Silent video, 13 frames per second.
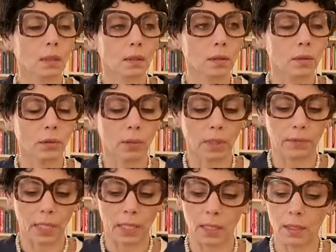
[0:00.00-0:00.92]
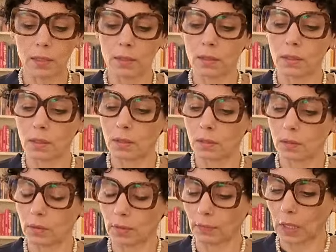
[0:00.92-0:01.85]
So you have AIDS,
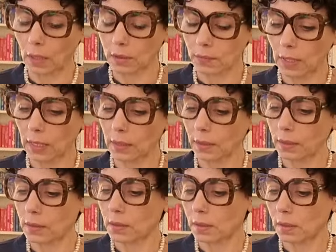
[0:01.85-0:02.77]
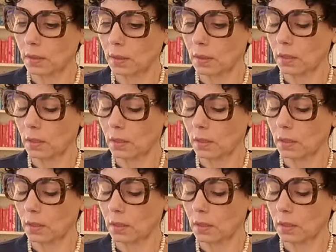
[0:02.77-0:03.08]
you have gun violence,